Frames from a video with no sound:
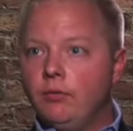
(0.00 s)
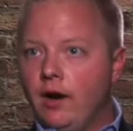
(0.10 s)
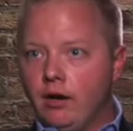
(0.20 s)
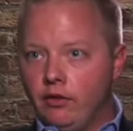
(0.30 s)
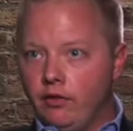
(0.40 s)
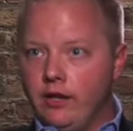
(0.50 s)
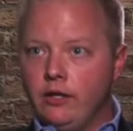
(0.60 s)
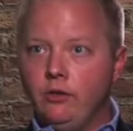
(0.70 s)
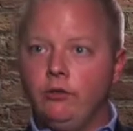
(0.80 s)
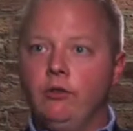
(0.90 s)
file that they
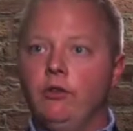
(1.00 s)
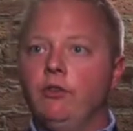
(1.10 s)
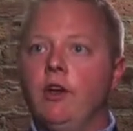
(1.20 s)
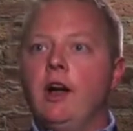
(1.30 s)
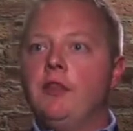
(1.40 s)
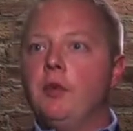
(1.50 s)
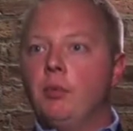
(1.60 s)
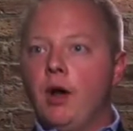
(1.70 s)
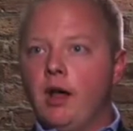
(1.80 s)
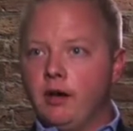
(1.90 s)
use to design the
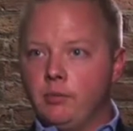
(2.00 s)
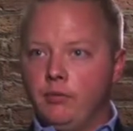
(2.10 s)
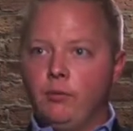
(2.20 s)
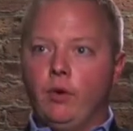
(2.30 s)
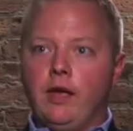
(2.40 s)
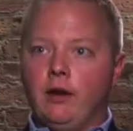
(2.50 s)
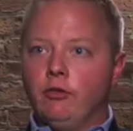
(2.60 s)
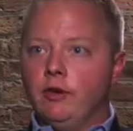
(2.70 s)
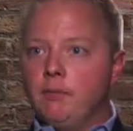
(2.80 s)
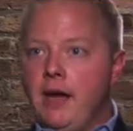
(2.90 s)
product before they
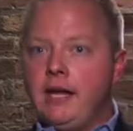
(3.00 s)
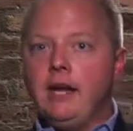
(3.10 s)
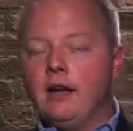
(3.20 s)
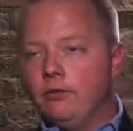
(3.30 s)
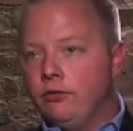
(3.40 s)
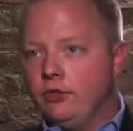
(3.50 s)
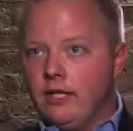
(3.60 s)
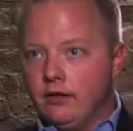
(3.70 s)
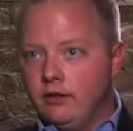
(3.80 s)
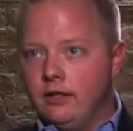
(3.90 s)
actually make it out of
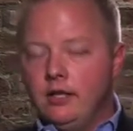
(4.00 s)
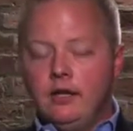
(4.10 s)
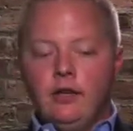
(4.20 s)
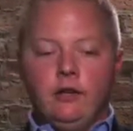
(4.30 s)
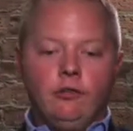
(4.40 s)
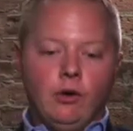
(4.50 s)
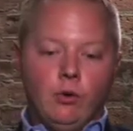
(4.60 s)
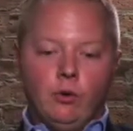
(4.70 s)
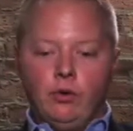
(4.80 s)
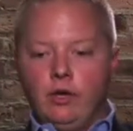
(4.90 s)
steel.
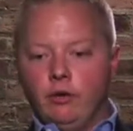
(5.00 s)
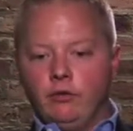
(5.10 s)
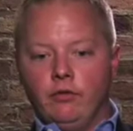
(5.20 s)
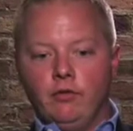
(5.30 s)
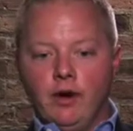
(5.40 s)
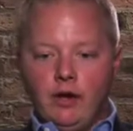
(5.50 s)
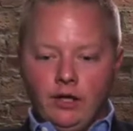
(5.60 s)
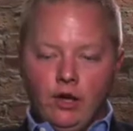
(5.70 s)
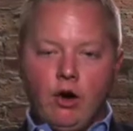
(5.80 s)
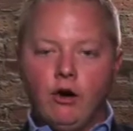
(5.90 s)
So, you know, it's a very
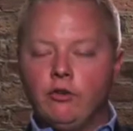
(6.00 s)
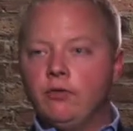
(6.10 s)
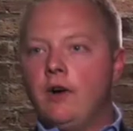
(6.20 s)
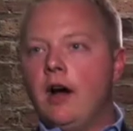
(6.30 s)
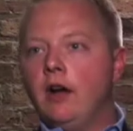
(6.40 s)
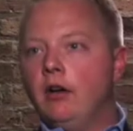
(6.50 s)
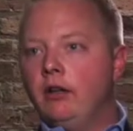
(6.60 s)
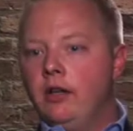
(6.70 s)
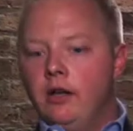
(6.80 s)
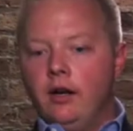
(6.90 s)
large
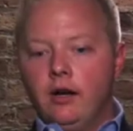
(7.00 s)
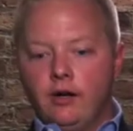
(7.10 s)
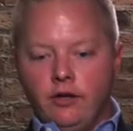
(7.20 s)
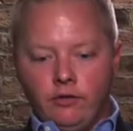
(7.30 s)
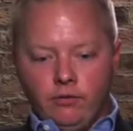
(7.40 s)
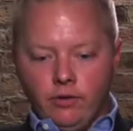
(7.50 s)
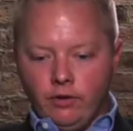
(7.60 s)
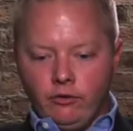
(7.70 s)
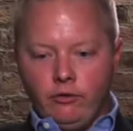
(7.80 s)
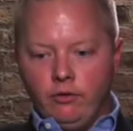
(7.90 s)
file. It's
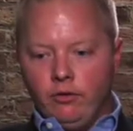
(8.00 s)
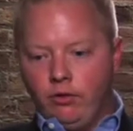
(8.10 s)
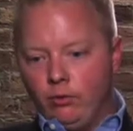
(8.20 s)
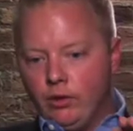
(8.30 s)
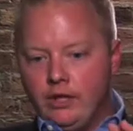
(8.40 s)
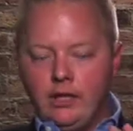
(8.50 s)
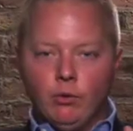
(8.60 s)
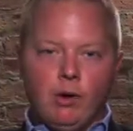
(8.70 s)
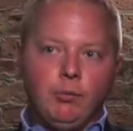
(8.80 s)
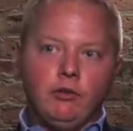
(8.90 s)
3D
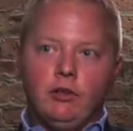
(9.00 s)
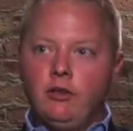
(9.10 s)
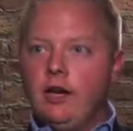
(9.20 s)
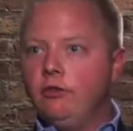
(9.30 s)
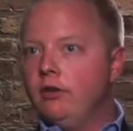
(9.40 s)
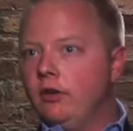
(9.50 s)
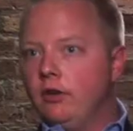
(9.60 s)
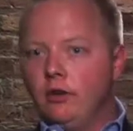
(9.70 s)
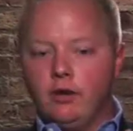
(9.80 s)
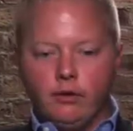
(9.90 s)

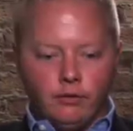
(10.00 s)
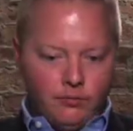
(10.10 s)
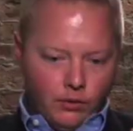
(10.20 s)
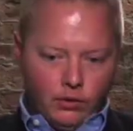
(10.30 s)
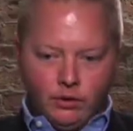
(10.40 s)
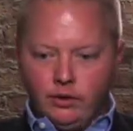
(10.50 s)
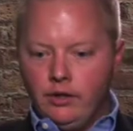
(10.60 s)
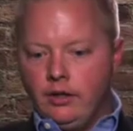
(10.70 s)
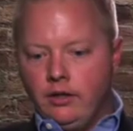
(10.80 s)
representation, full